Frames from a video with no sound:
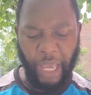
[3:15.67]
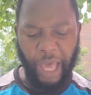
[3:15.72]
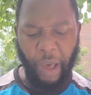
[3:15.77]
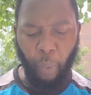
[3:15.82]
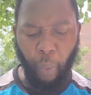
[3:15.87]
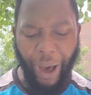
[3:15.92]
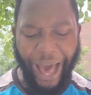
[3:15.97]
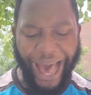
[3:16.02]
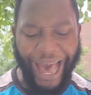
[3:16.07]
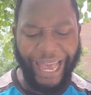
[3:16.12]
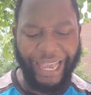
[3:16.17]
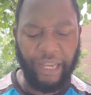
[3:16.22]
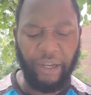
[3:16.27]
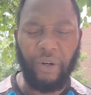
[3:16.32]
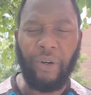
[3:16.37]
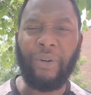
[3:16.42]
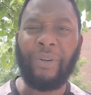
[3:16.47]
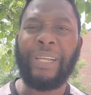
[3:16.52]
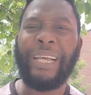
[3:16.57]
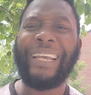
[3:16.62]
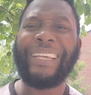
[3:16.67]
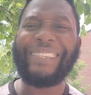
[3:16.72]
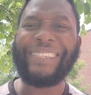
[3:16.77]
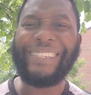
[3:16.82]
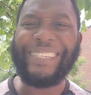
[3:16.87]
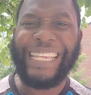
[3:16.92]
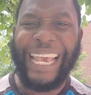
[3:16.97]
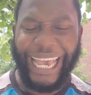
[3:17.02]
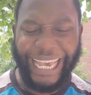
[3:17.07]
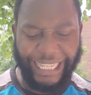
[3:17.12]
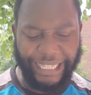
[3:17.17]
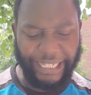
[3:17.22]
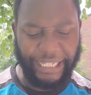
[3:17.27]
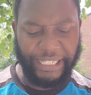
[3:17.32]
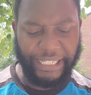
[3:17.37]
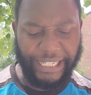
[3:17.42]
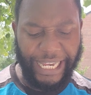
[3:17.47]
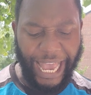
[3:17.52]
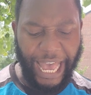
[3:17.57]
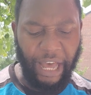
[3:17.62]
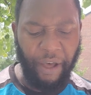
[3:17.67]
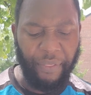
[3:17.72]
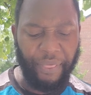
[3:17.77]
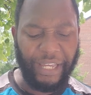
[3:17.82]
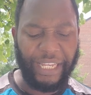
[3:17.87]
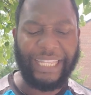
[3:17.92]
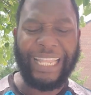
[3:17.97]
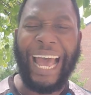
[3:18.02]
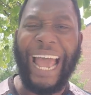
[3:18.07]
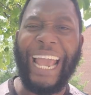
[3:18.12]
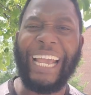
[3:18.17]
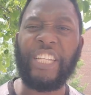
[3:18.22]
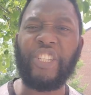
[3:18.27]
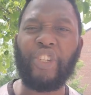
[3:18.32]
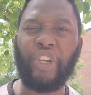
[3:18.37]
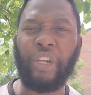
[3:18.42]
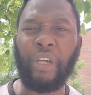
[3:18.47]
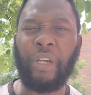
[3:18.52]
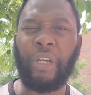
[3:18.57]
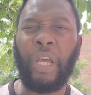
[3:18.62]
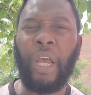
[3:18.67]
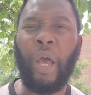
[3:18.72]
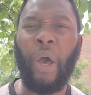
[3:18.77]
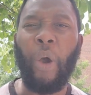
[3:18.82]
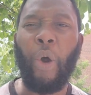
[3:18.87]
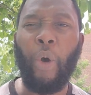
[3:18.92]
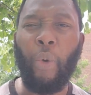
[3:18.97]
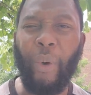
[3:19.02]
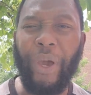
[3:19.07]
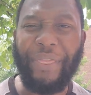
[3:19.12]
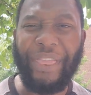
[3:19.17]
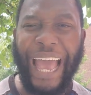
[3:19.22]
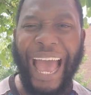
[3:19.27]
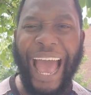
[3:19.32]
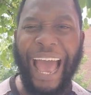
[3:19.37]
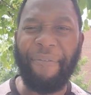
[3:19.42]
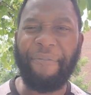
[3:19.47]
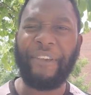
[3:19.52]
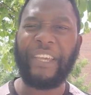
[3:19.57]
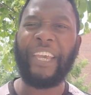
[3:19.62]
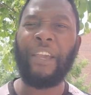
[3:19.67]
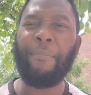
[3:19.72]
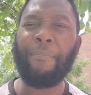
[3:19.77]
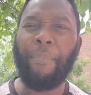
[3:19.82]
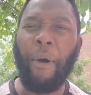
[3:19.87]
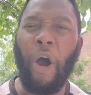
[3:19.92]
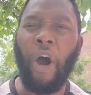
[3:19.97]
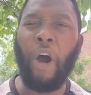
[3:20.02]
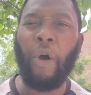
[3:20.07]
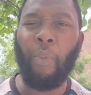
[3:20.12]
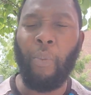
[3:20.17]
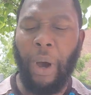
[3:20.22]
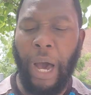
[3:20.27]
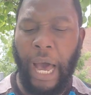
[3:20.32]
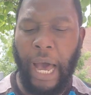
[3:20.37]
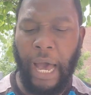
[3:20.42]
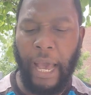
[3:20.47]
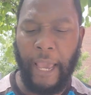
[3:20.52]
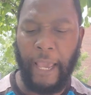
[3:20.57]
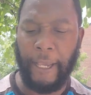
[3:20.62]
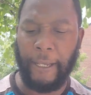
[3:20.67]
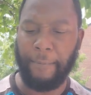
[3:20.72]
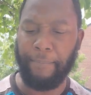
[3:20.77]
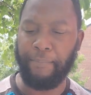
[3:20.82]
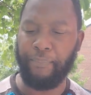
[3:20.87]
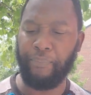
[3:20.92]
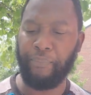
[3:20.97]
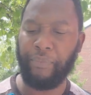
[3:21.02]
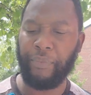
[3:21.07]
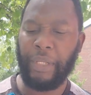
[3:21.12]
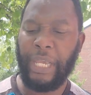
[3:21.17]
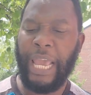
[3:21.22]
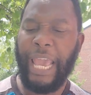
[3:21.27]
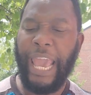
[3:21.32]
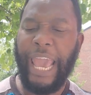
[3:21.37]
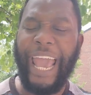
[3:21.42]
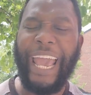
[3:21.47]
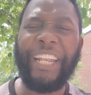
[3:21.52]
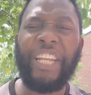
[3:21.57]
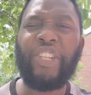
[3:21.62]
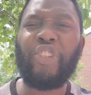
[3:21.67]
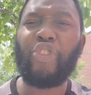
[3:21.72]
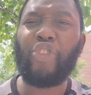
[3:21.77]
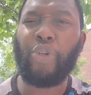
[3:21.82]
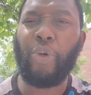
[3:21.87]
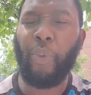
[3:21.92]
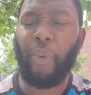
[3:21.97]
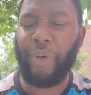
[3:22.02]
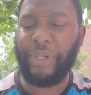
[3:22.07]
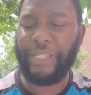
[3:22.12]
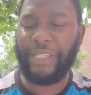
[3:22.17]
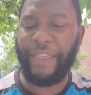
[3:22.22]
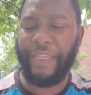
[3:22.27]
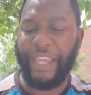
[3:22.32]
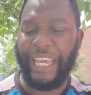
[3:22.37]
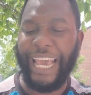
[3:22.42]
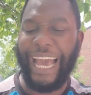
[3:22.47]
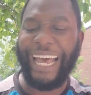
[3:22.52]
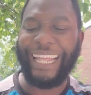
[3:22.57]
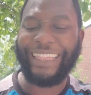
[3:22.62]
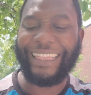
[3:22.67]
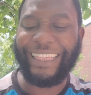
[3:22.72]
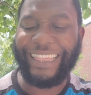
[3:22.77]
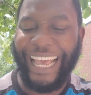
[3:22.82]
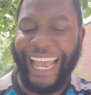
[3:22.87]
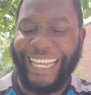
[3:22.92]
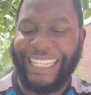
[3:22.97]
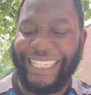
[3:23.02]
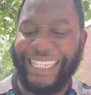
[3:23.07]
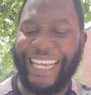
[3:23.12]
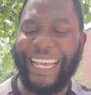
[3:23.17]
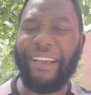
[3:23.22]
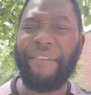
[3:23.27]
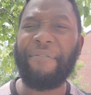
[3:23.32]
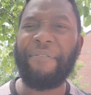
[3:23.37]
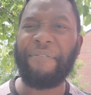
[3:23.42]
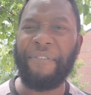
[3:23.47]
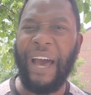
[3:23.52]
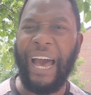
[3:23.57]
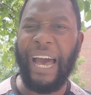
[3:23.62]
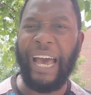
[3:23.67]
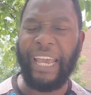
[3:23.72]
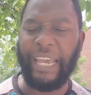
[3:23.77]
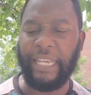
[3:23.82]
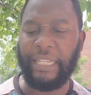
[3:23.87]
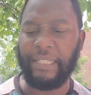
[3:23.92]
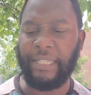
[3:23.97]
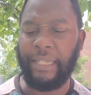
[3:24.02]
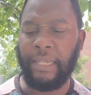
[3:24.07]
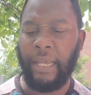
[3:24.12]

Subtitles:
while sailing down the Niger with African palm wine. Heading towards the Atlantic fine,